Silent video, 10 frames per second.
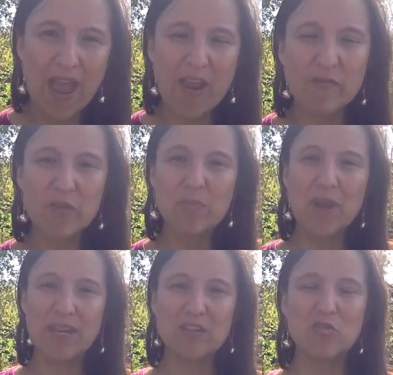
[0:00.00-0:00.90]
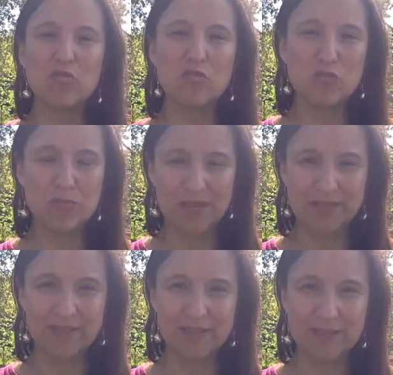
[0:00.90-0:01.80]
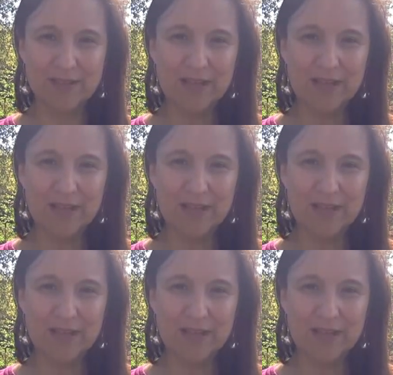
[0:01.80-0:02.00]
everybody who you meet,